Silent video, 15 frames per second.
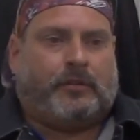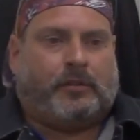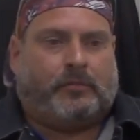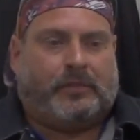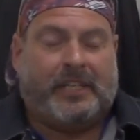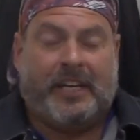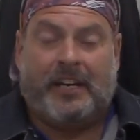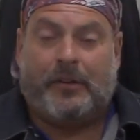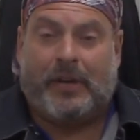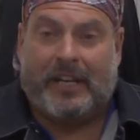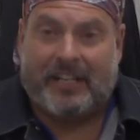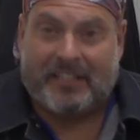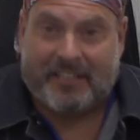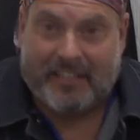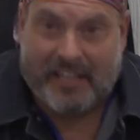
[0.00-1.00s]
But anyway,
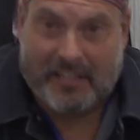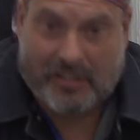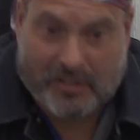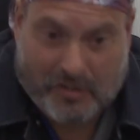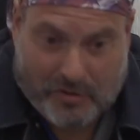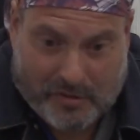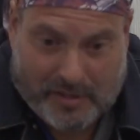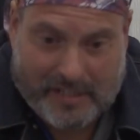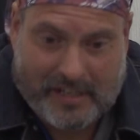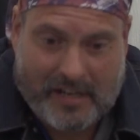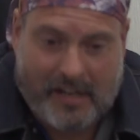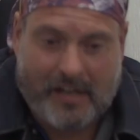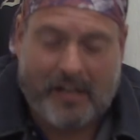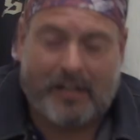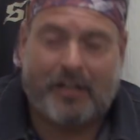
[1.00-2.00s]
that's today's story.
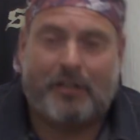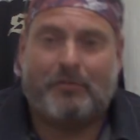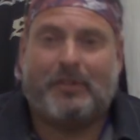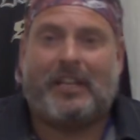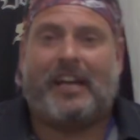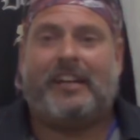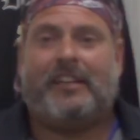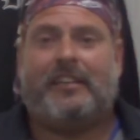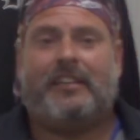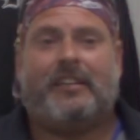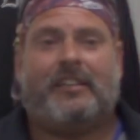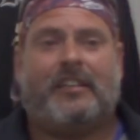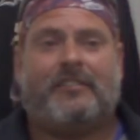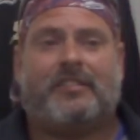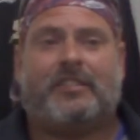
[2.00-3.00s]
I hope you like it,
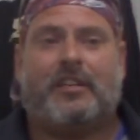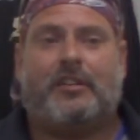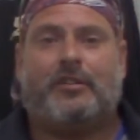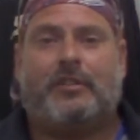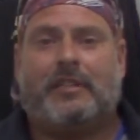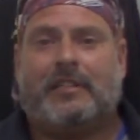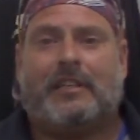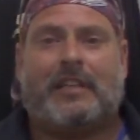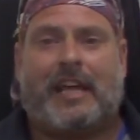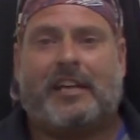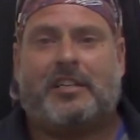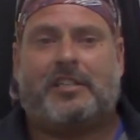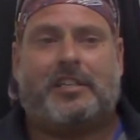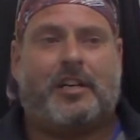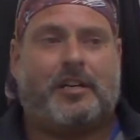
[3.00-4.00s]
and if so, hit the
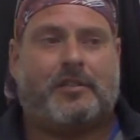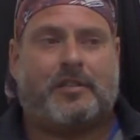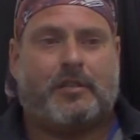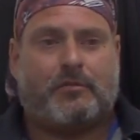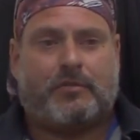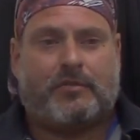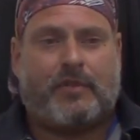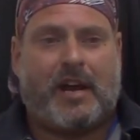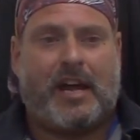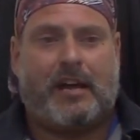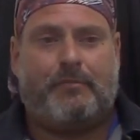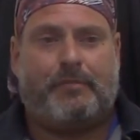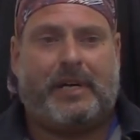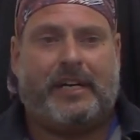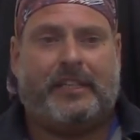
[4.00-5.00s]
like, share, and
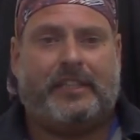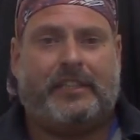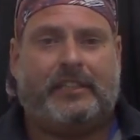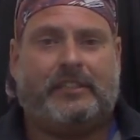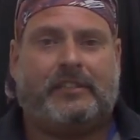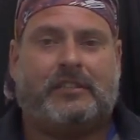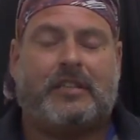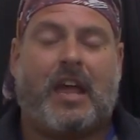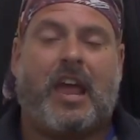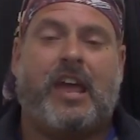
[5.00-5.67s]
subscribe button.